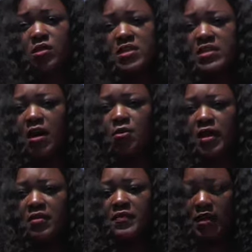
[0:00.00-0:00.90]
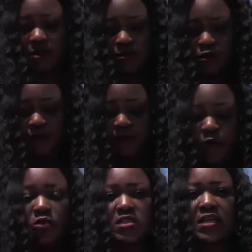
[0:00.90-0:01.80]
is, however, not
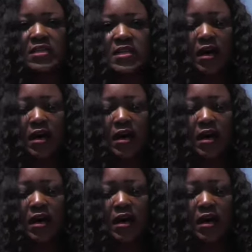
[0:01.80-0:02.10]
folding its